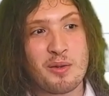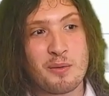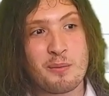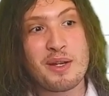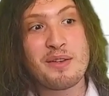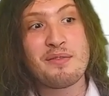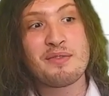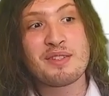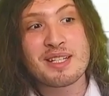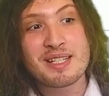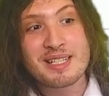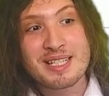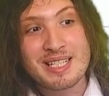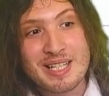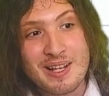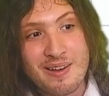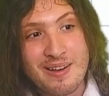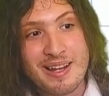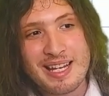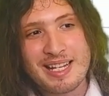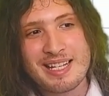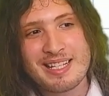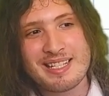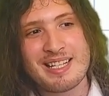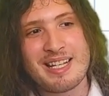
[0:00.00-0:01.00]
We've
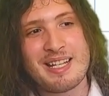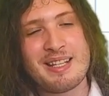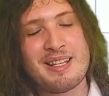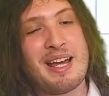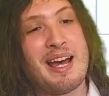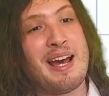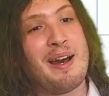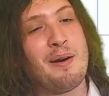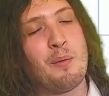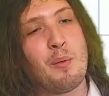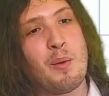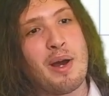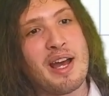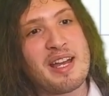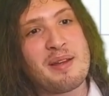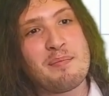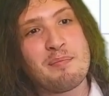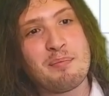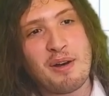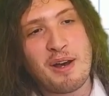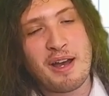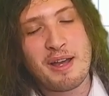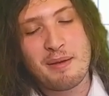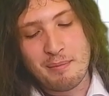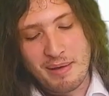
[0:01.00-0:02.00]
designed it that way
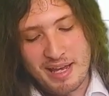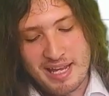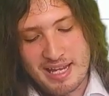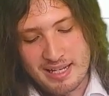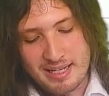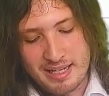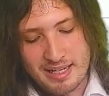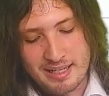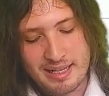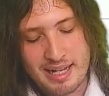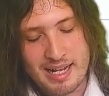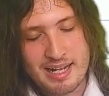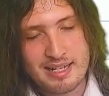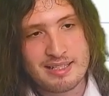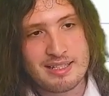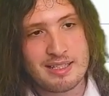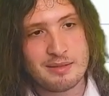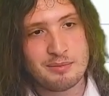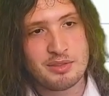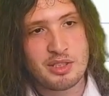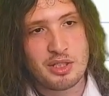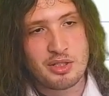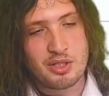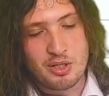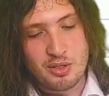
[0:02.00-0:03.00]
by making that
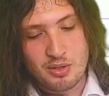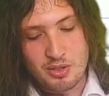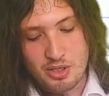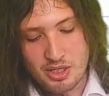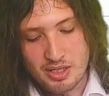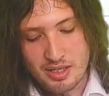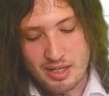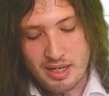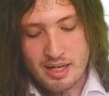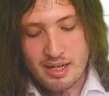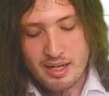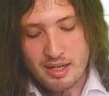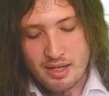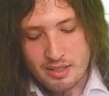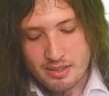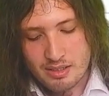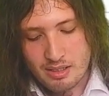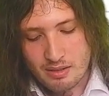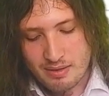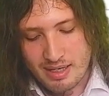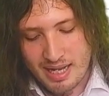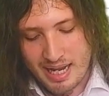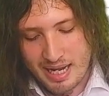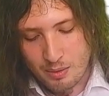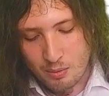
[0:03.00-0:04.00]
substitution. So
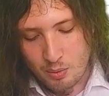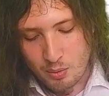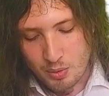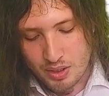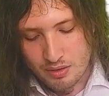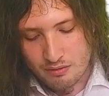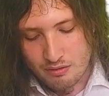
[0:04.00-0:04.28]
now all that